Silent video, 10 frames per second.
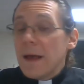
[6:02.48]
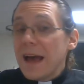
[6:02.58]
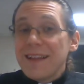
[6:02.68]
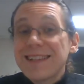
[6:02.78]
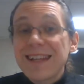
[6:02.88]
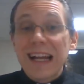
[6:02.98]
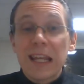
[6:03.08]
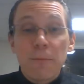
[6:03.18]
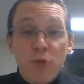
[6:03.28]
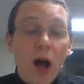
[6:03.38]
And that's kind of
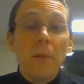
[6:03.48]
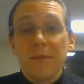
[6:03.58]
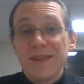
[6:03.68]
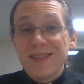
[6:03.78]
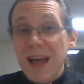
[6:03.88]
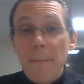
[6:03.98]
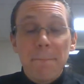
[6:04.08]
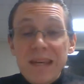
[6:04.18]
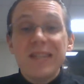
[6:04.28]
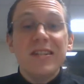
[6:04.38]
the problem, is that
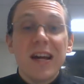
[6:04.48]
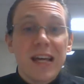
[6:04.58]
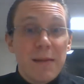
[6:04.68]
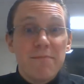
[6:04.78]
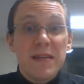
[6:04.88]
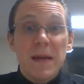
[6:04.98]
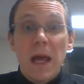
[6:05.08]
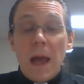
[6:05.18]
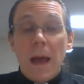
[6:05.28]
media can be